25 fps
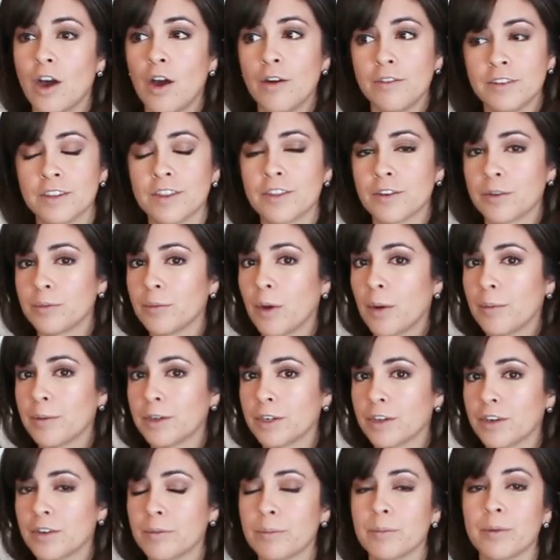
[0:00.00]
oven
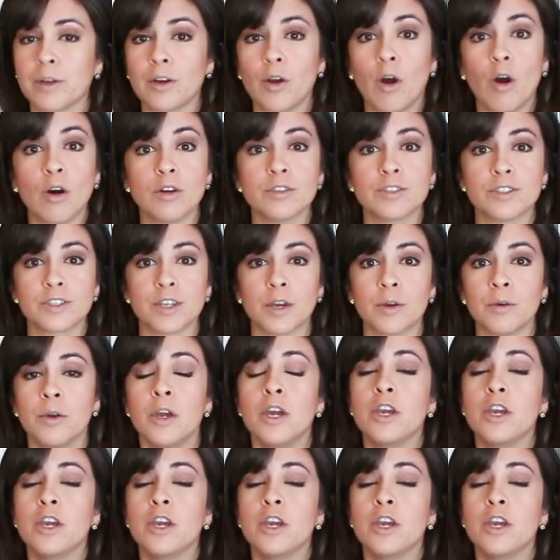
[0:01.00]
thermometer, but also